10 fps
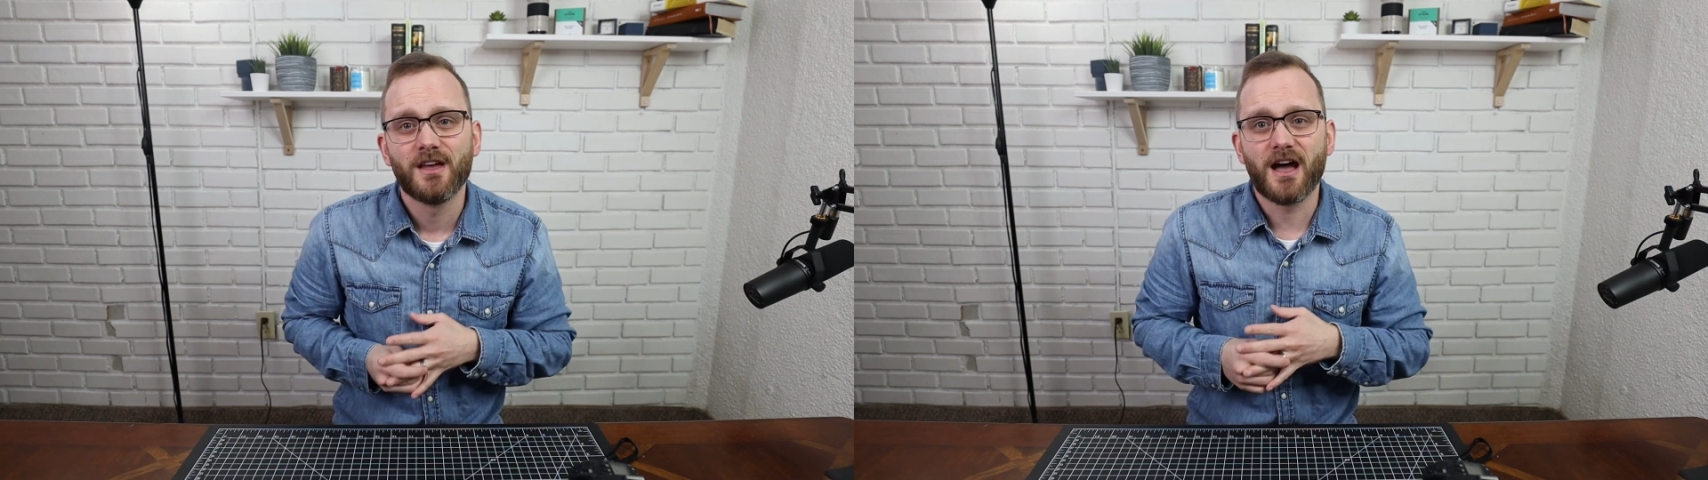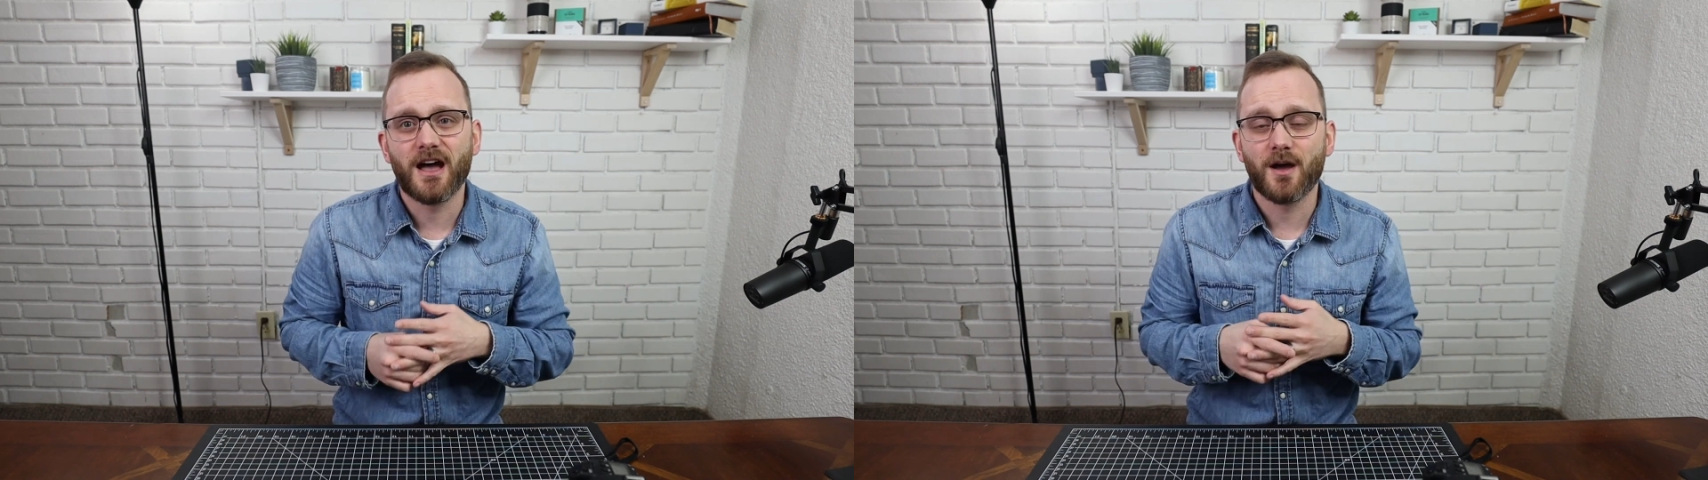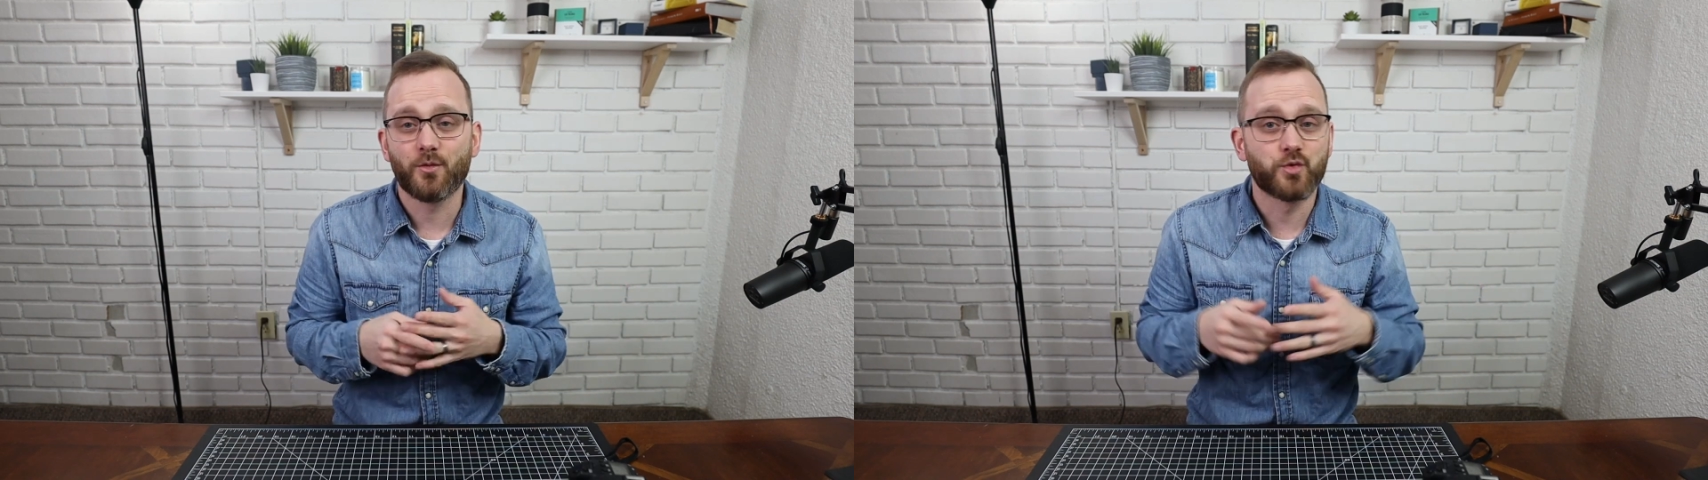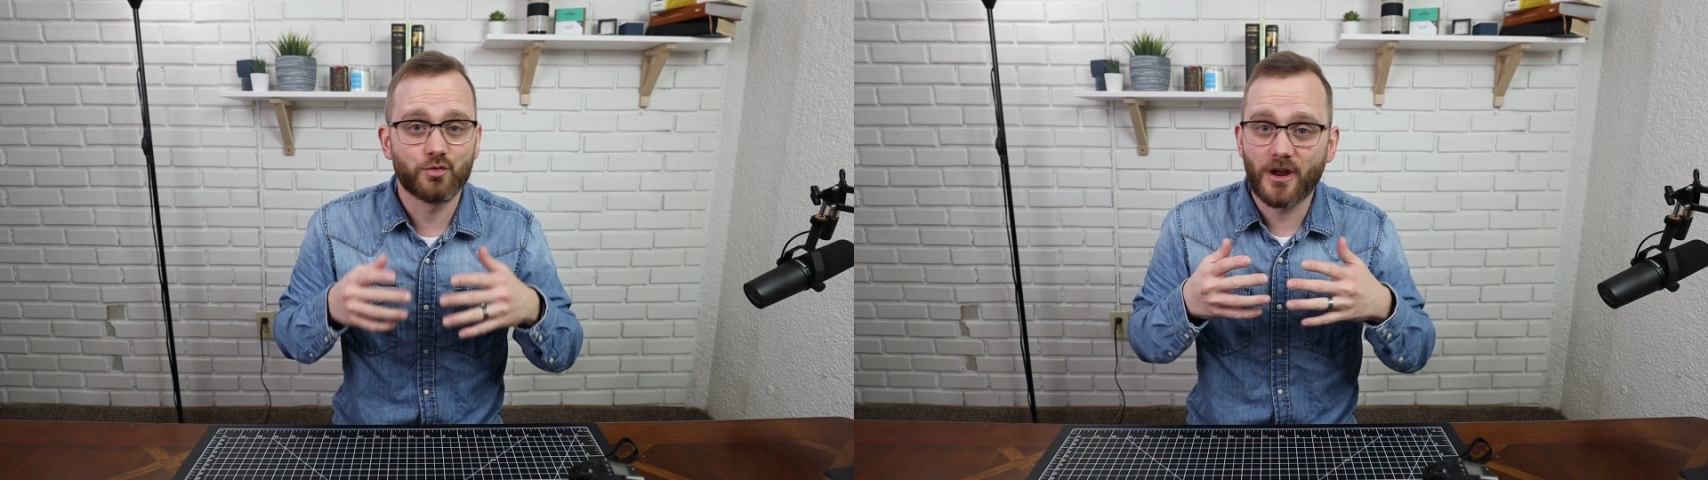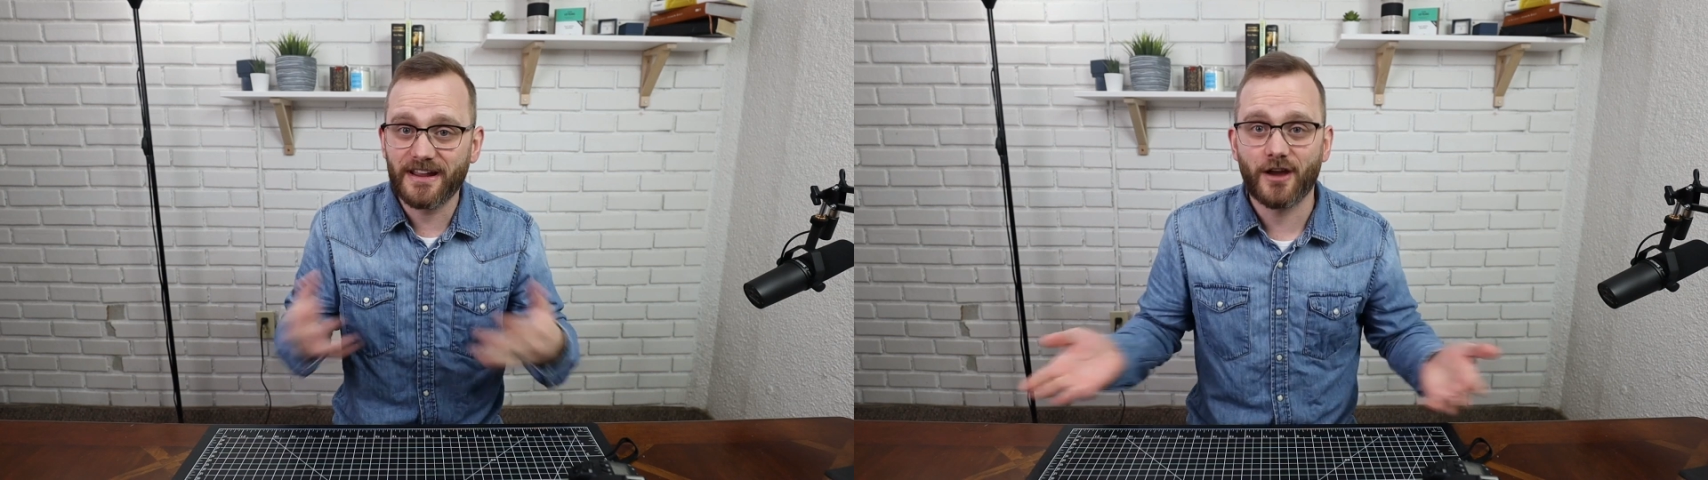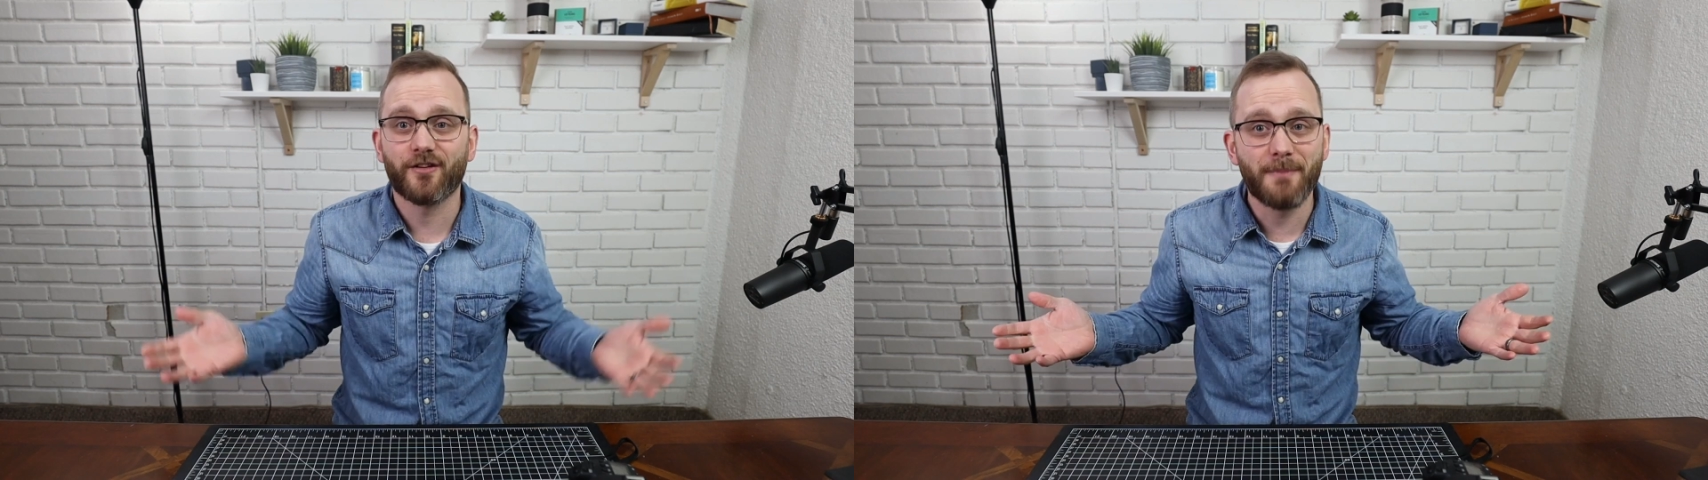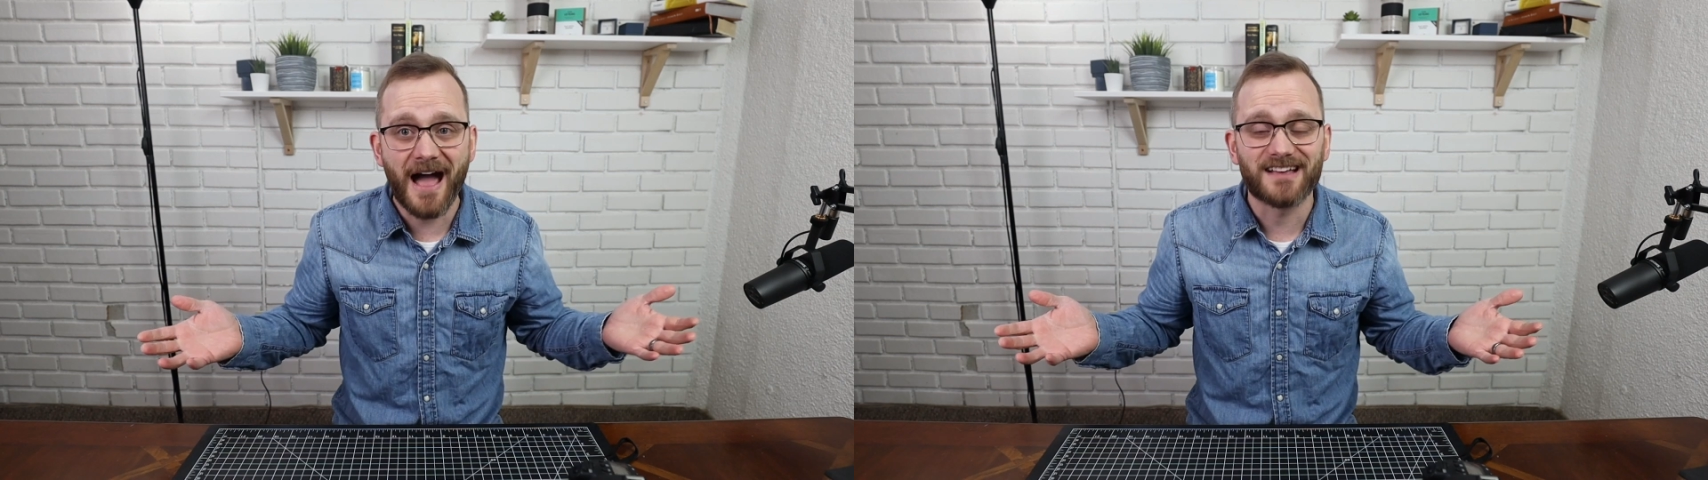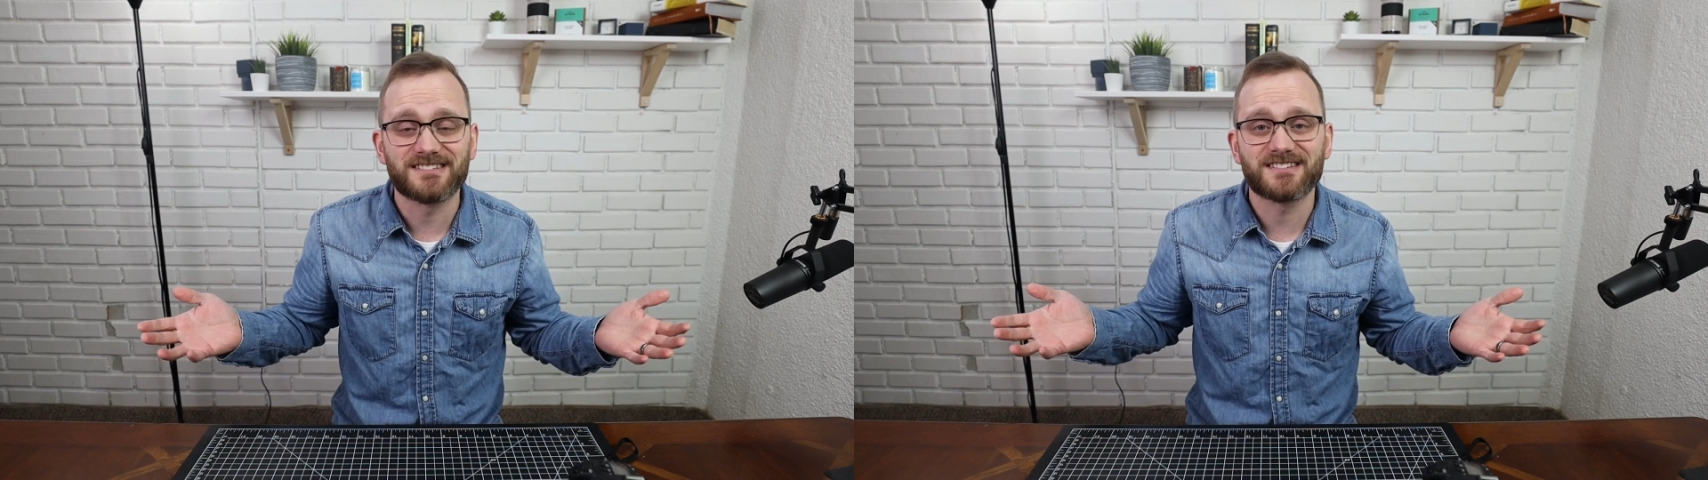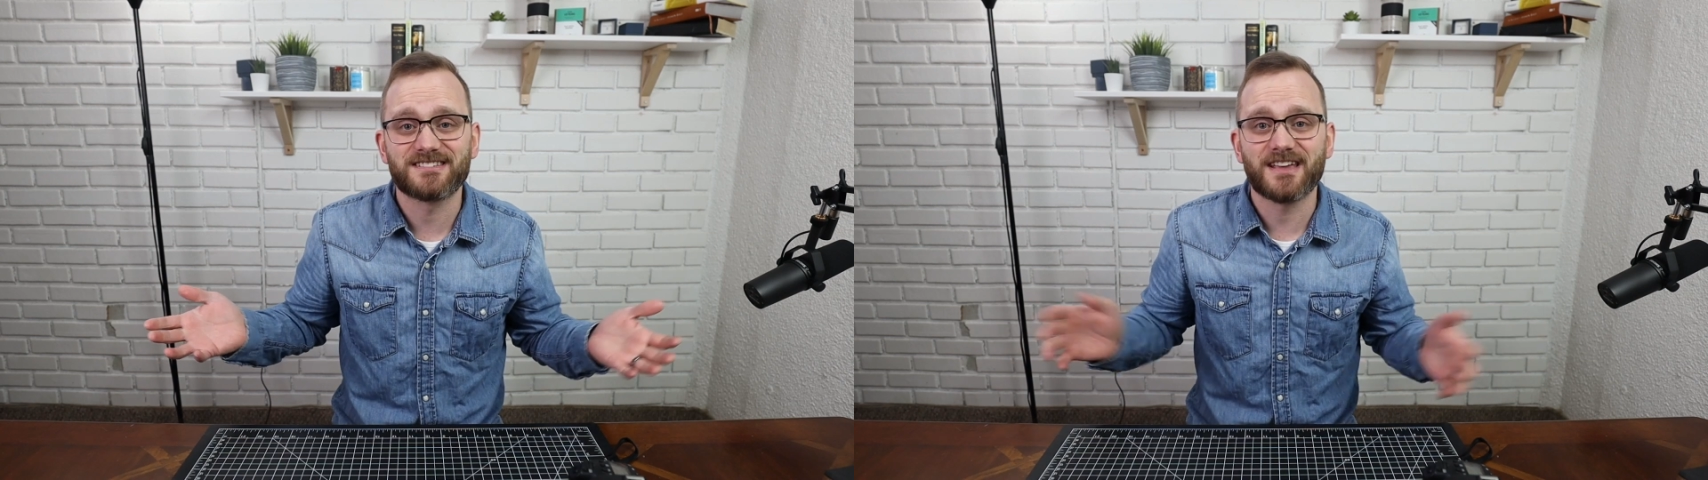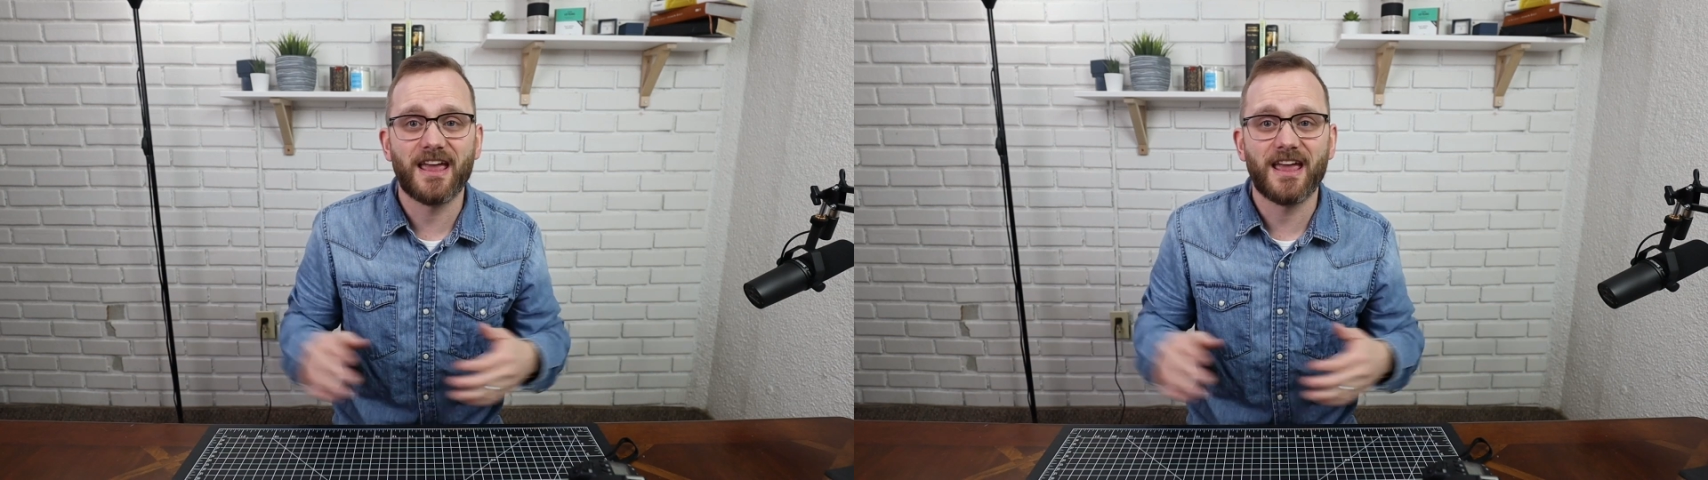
We're running out of masks,